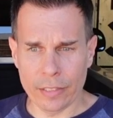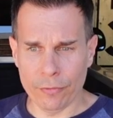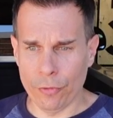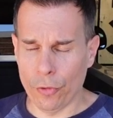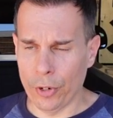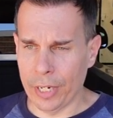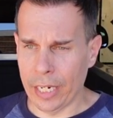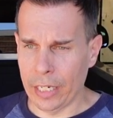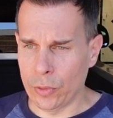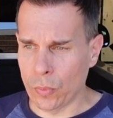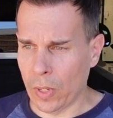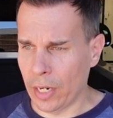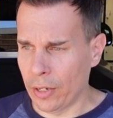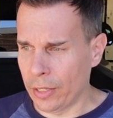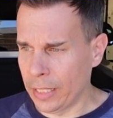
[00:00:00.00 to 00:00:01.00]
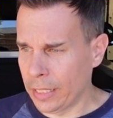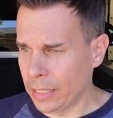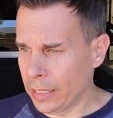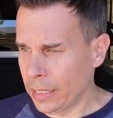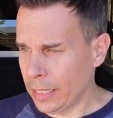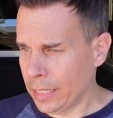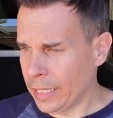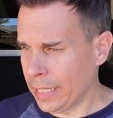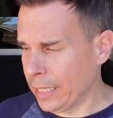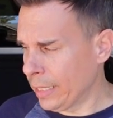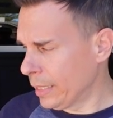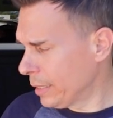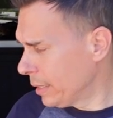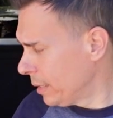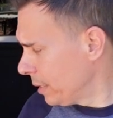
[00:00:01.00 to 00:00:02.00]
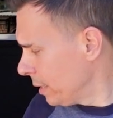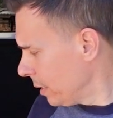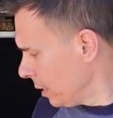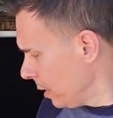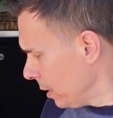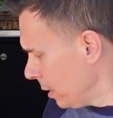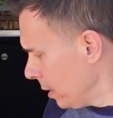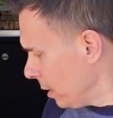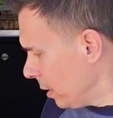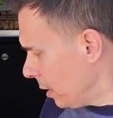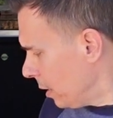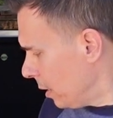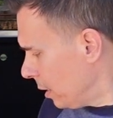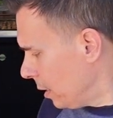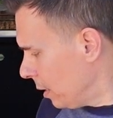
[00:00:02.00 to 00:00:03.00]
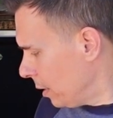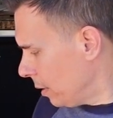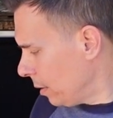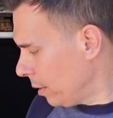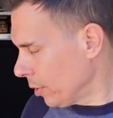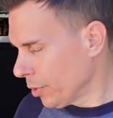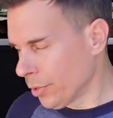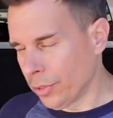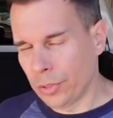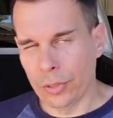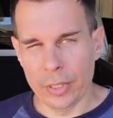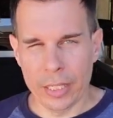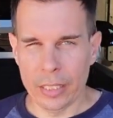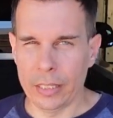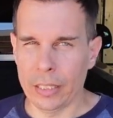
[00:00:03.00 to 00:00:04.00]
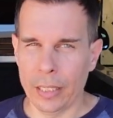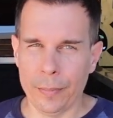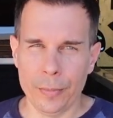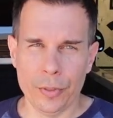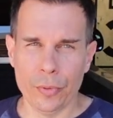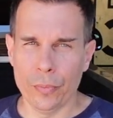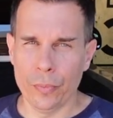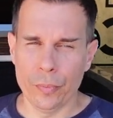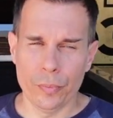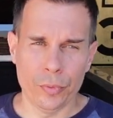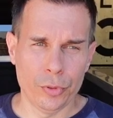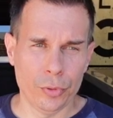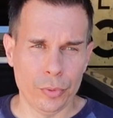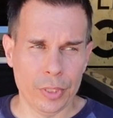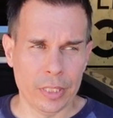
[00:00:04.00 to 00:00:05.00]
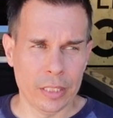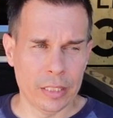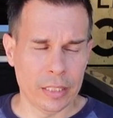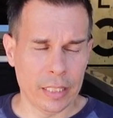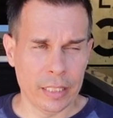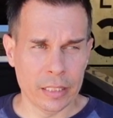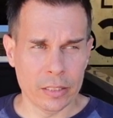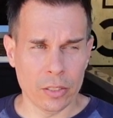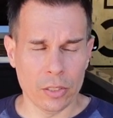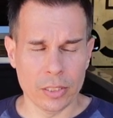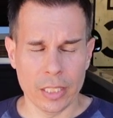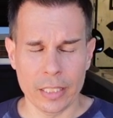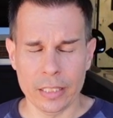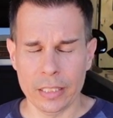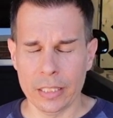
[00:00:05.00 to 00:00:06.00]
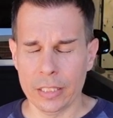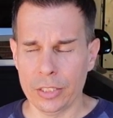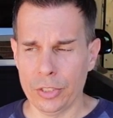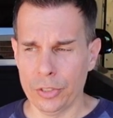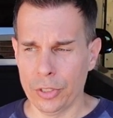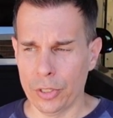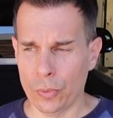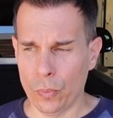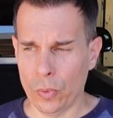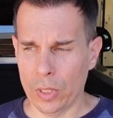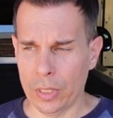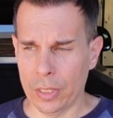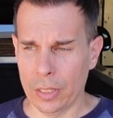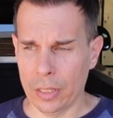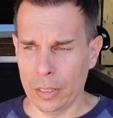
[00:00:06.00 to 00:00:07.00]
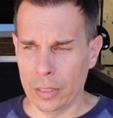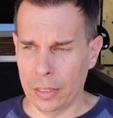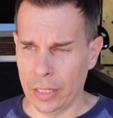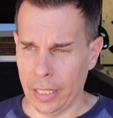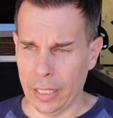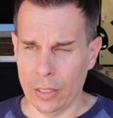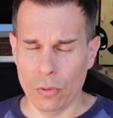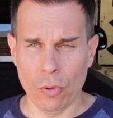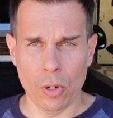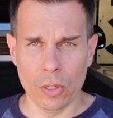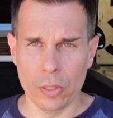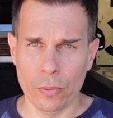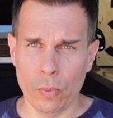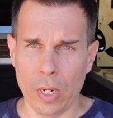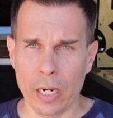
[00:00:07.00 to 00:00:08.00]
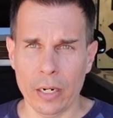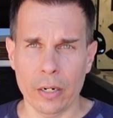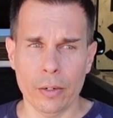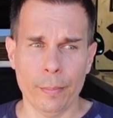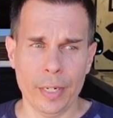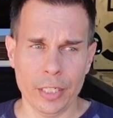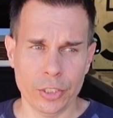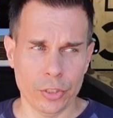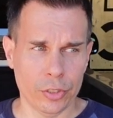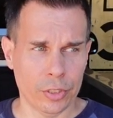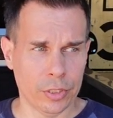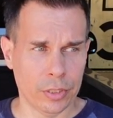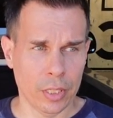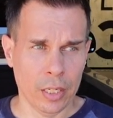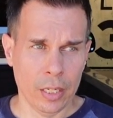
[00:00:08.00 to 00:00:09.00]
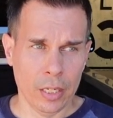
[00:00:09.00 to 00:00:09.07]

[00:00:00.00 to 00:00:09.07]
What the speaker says: and 4 gauge wiring kits. Also, to anytime you're doing installs like this, you're going to want to get quality wire. Make sure it's